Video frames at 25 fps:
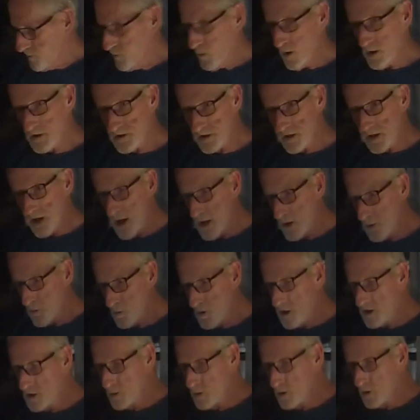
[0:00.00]
once again, the
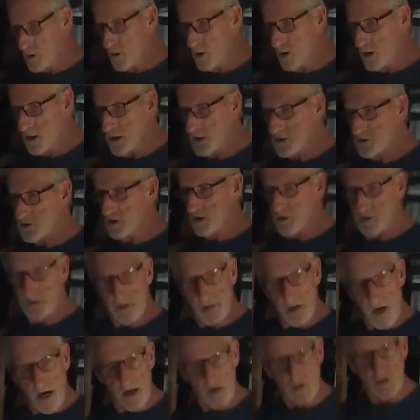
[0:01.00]
reason we're doing this just
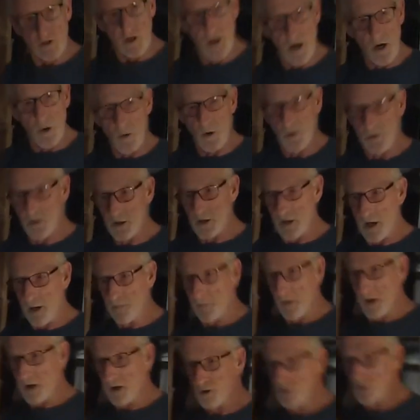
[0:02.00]
to kind of share with you,
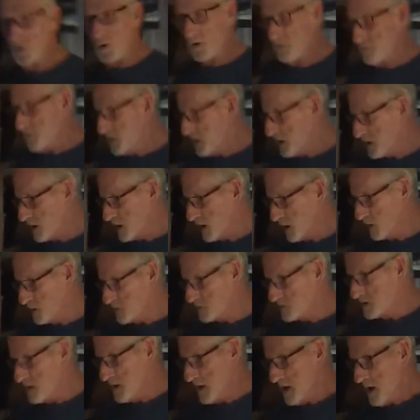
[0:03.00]
make short
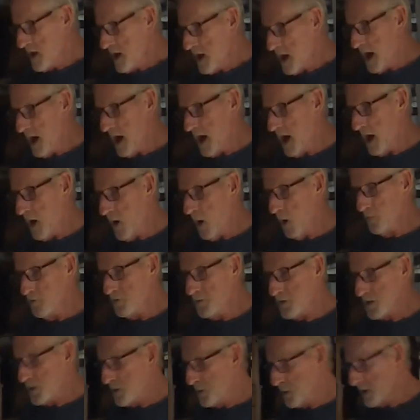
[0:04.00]
videos.
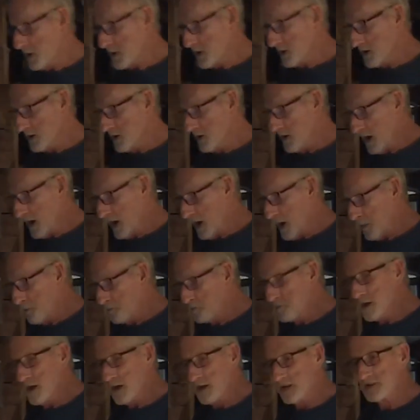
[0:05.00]
Hopefully we can
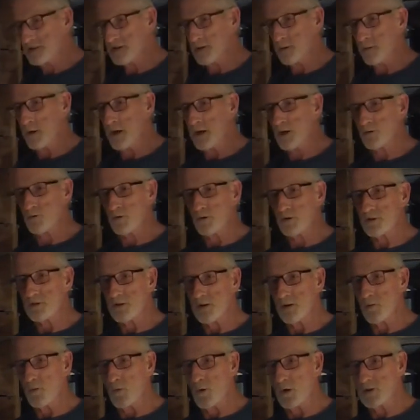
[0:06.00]
pique some interest
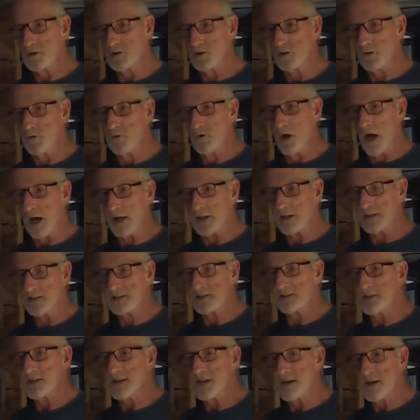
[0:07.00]
in what you'd like to
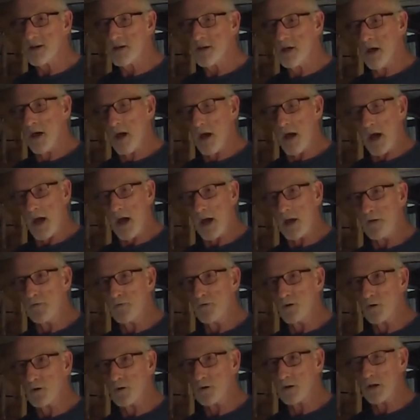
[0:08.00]
see, and
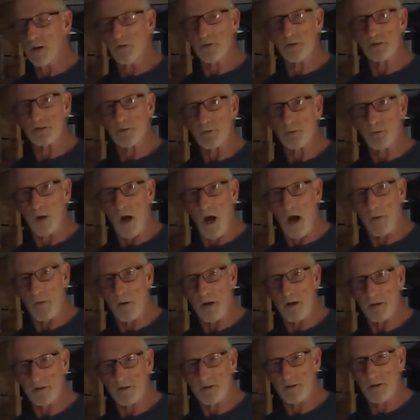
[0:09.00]
if you can give us some
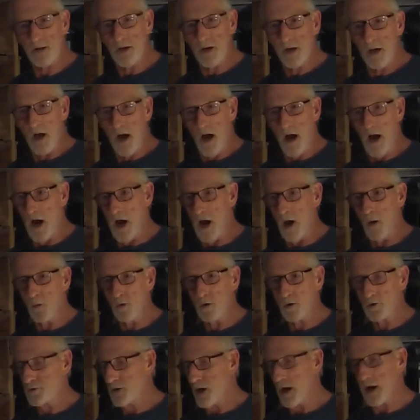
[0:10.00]
comments,
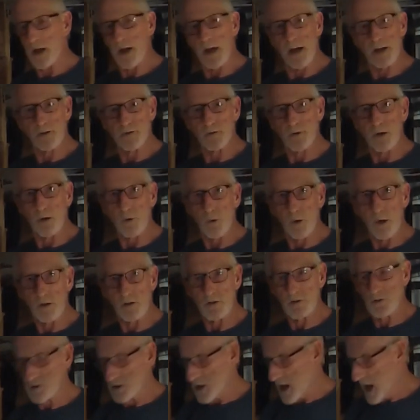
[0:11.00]
we'll try to answer any
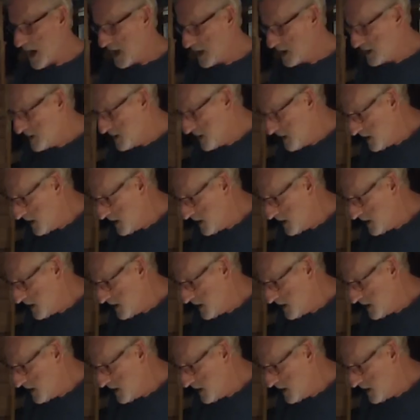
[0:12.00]
questions you got.